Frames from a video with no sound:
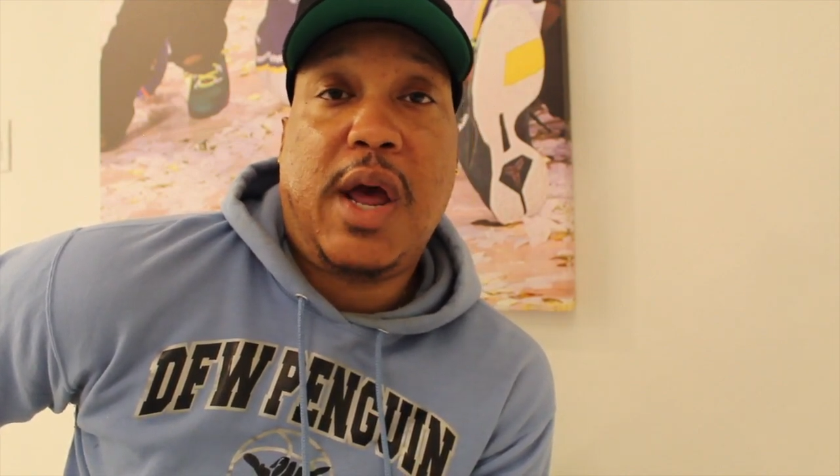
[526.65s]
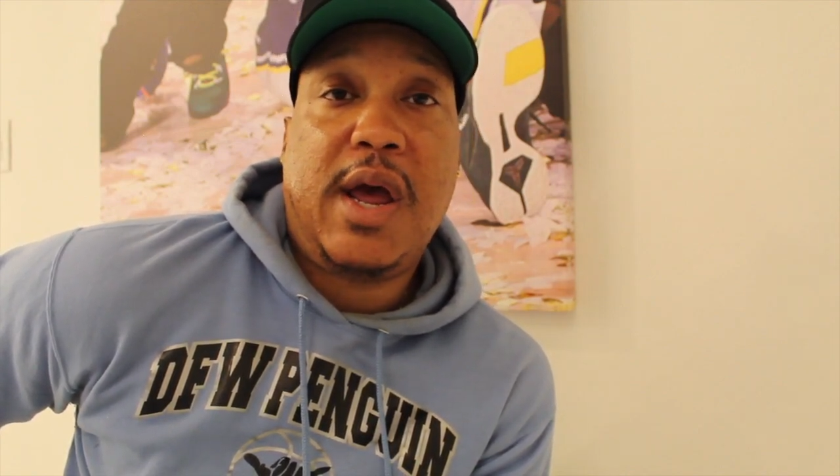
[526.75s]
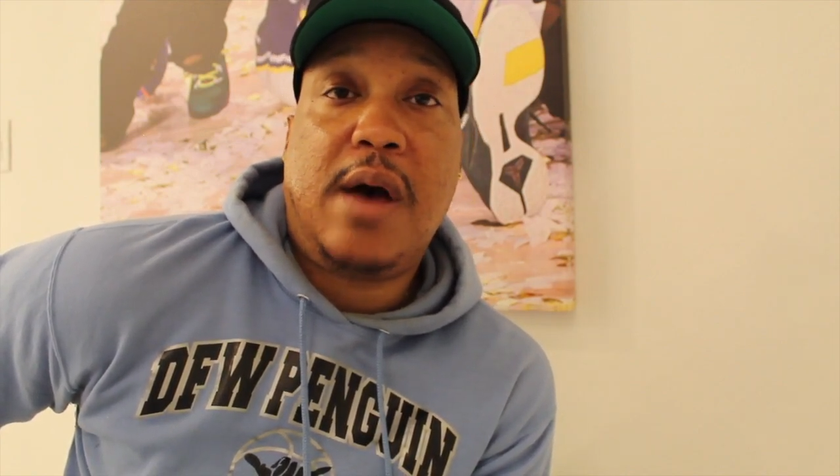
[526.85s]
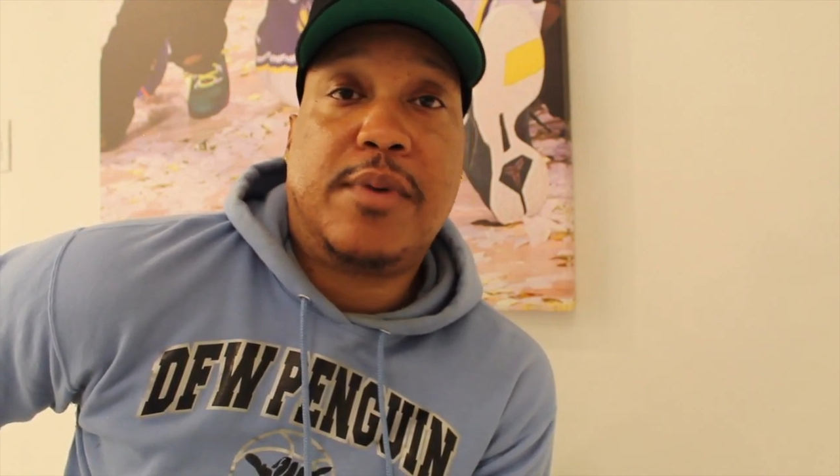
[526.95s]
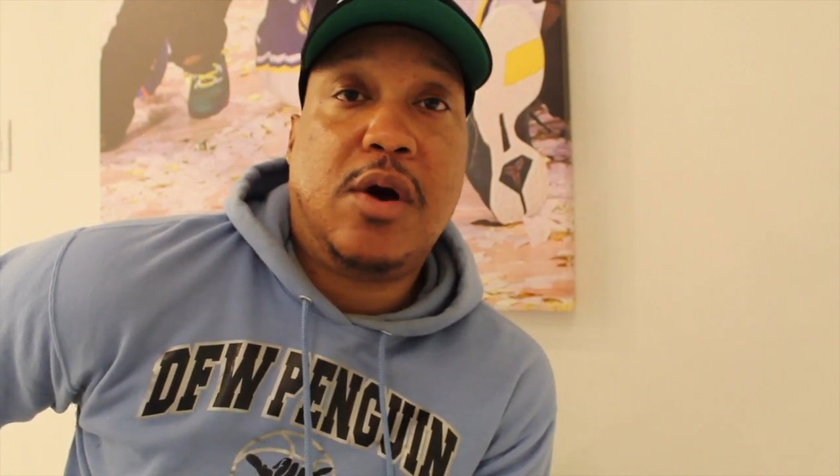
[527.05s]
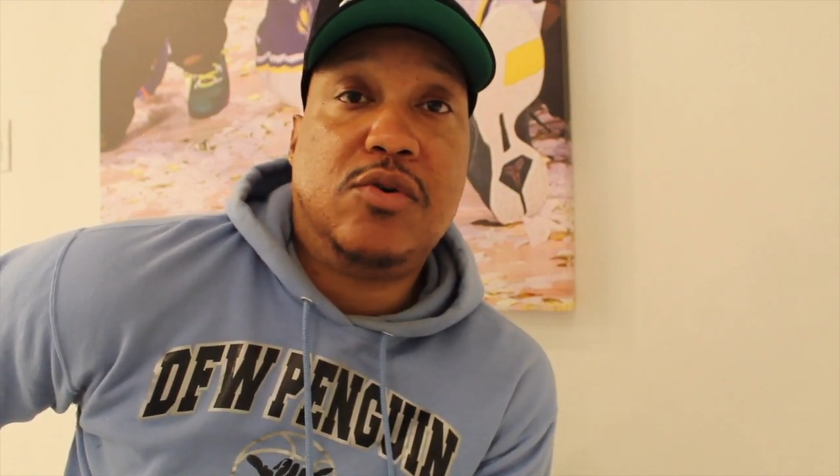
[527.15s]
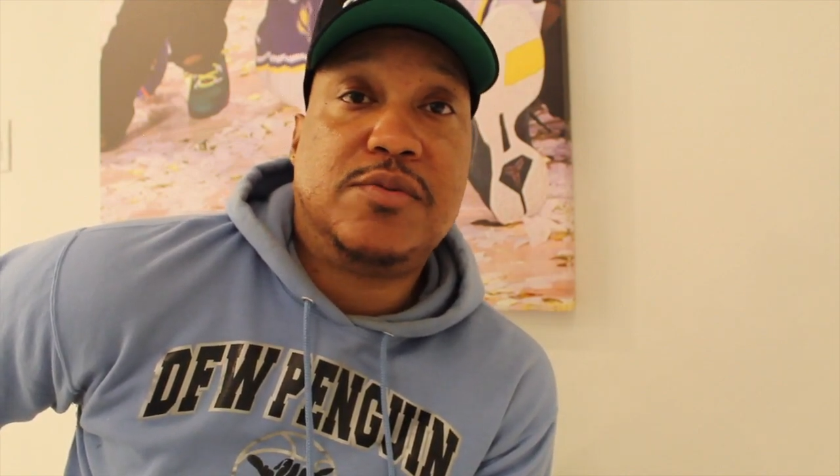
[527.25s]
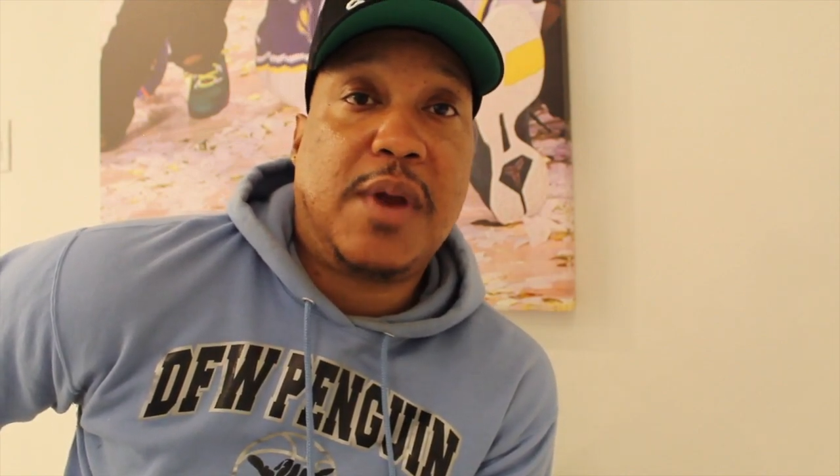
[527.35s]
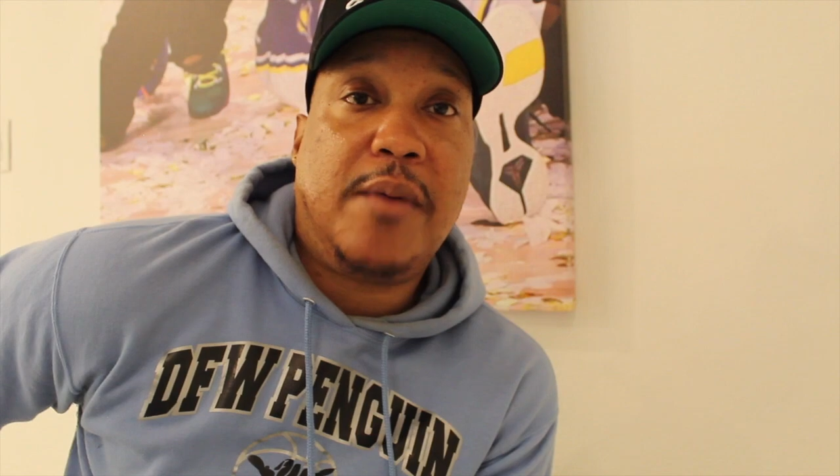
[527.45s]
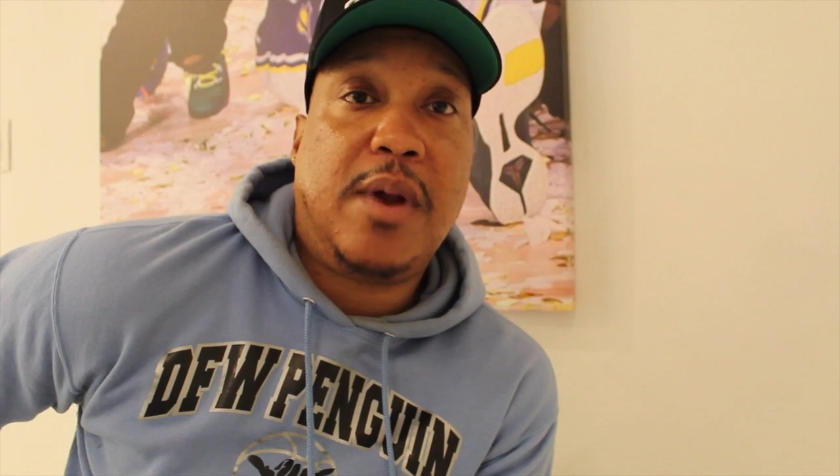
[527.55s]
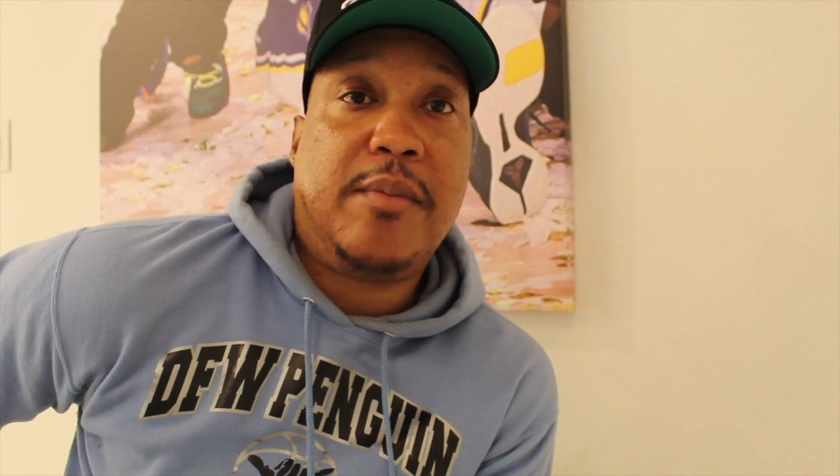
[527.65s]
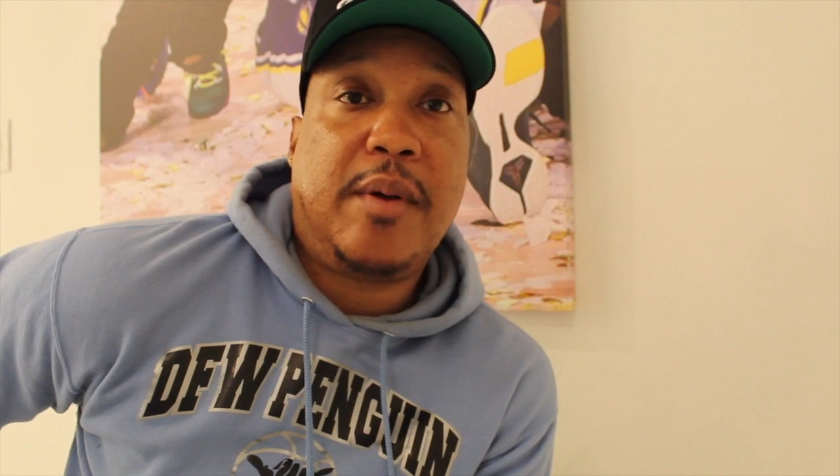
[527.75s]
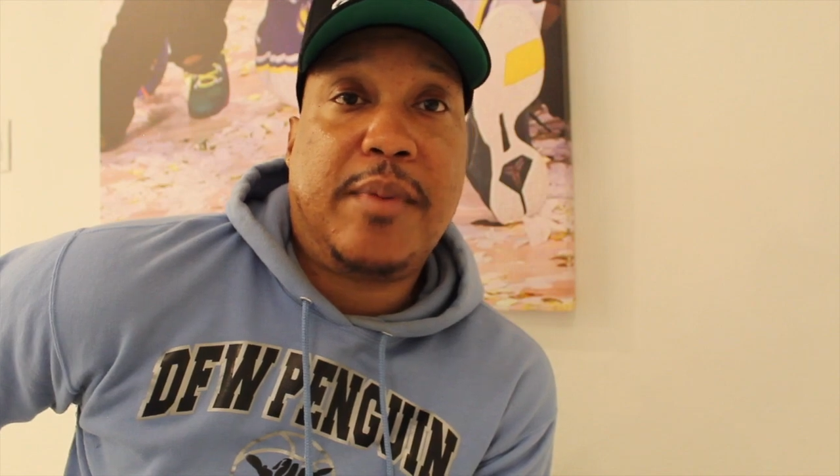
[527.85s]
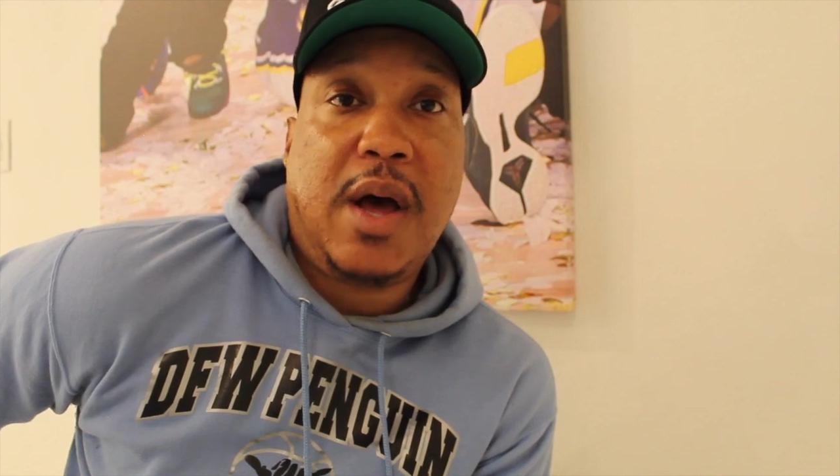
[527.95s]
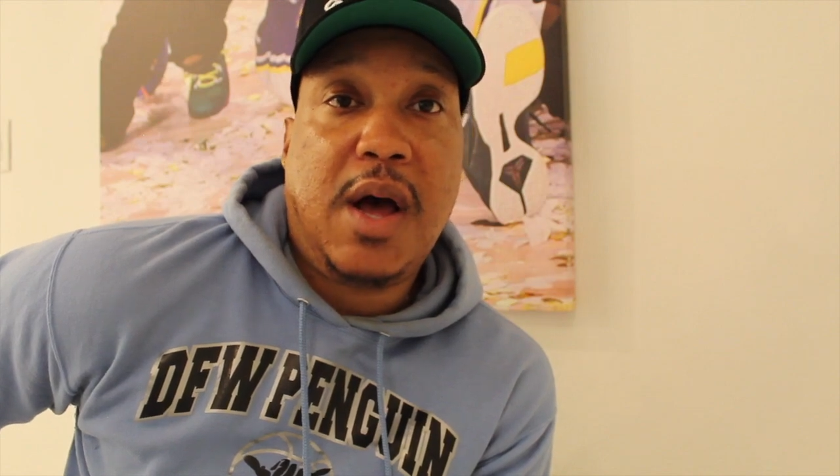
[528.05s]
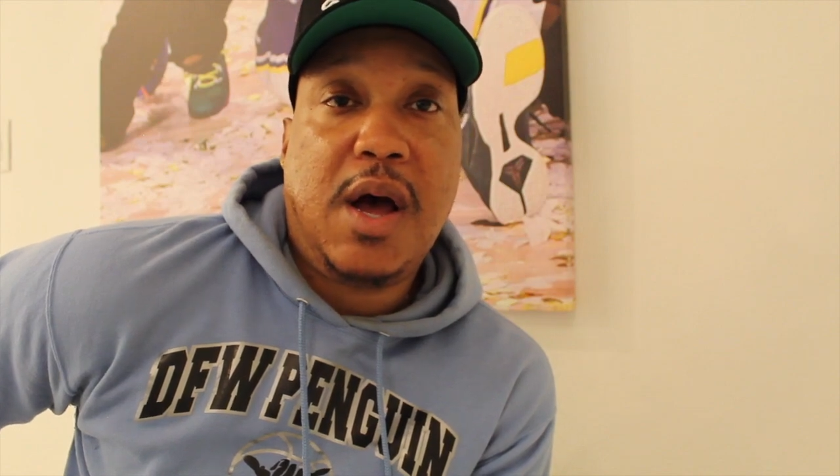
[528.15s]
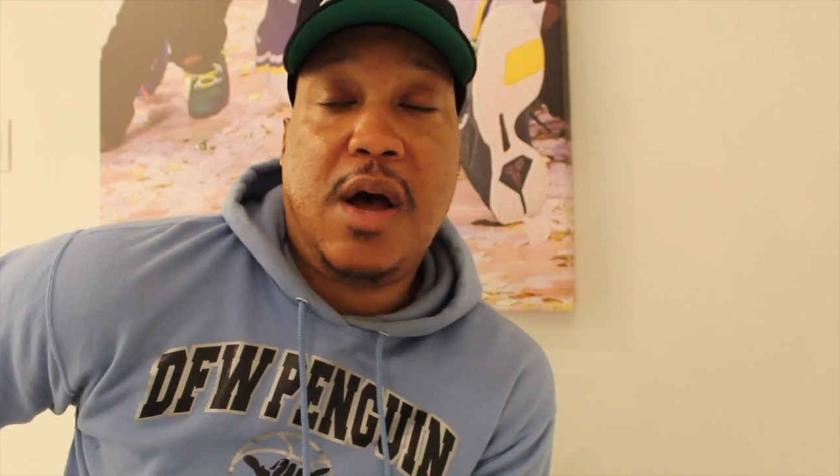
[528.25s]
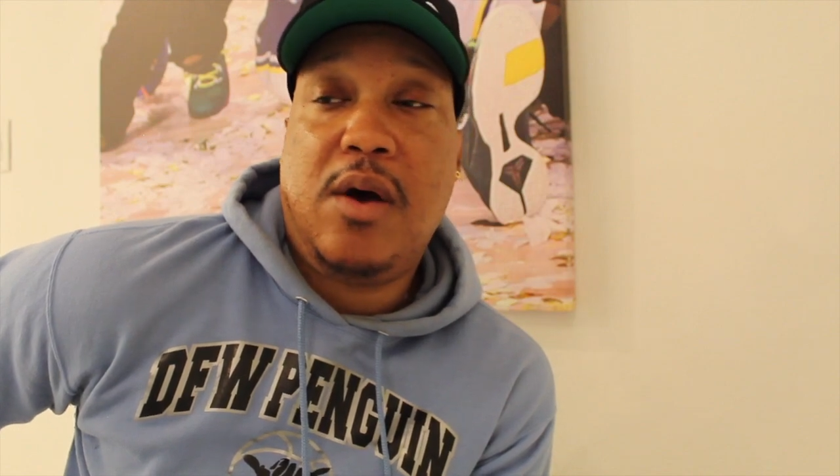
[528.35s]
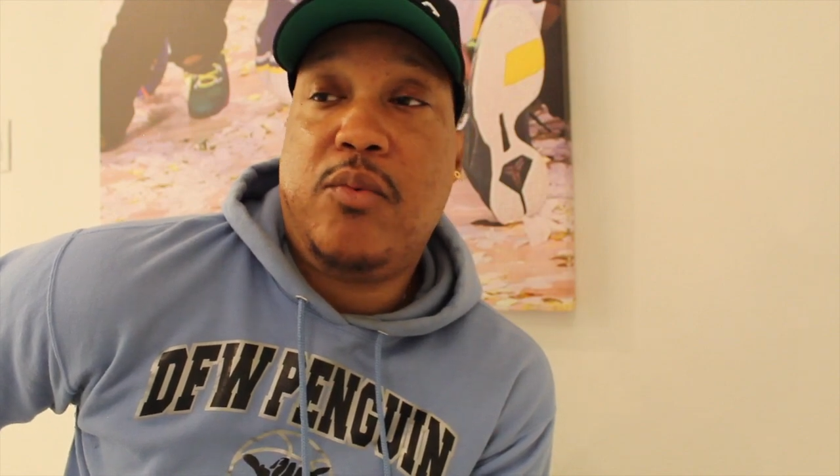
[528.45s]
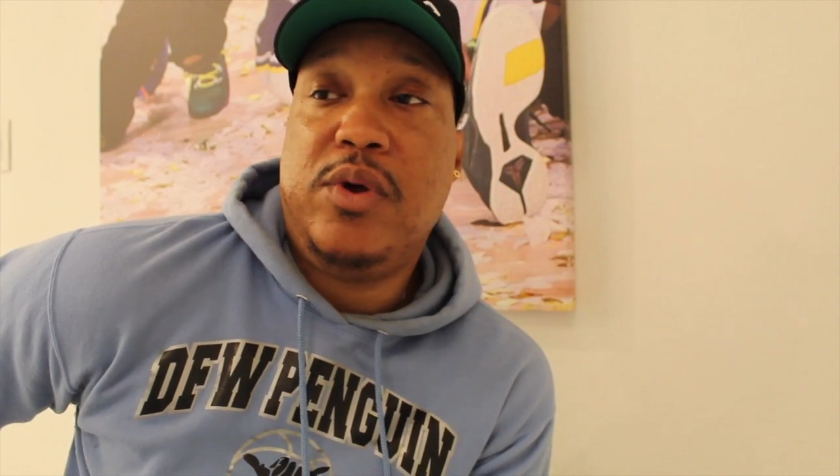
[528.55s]
Hey, I'm coach blah, blah, blah,
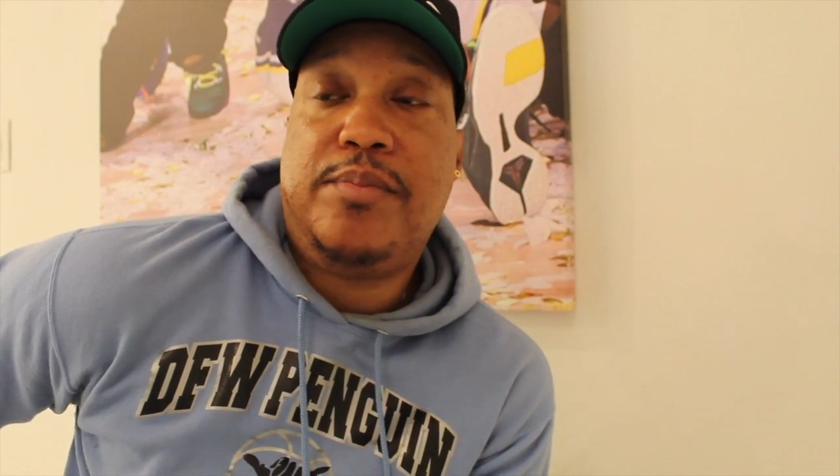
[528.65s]
blah.